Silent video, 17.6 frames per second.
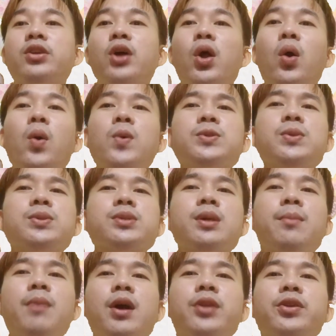There are also
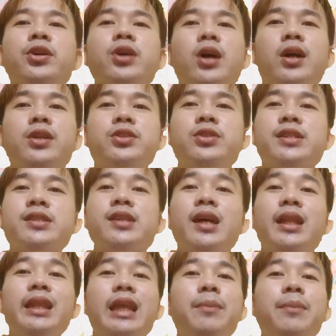some other countries
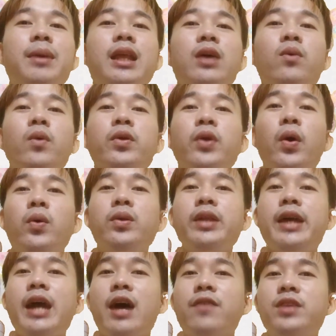that labeling would
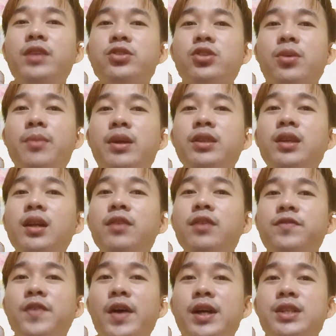only have
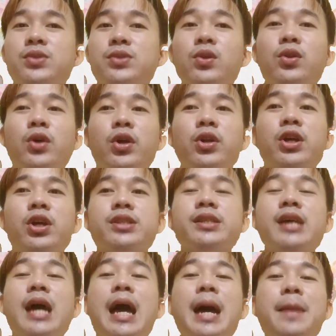detrimental effects to
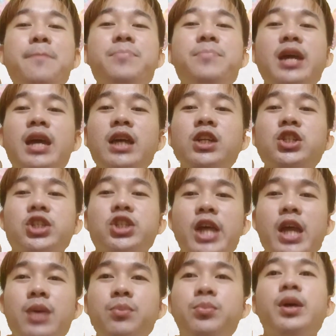learners being
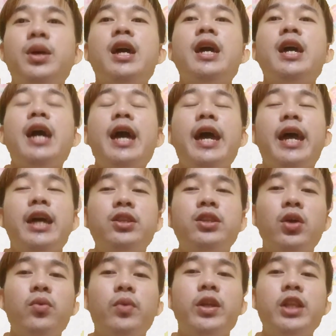shamed
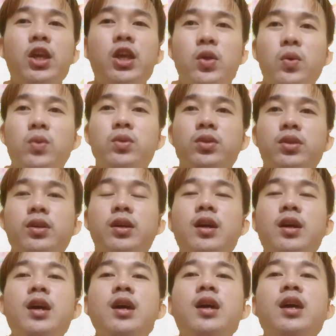and ridiculed.
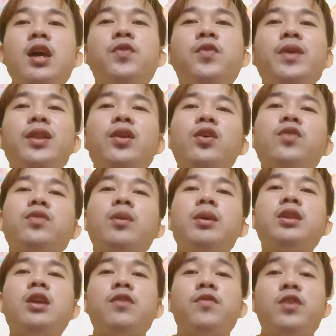If we look
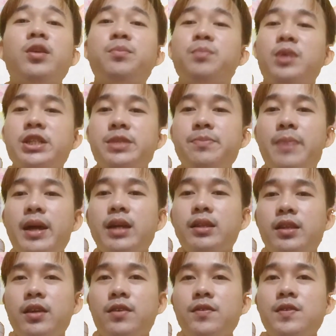from a different
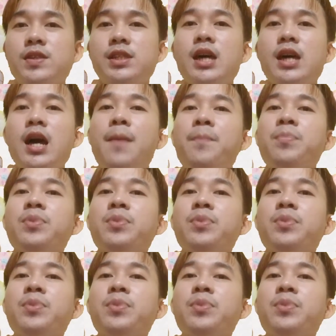perspectives,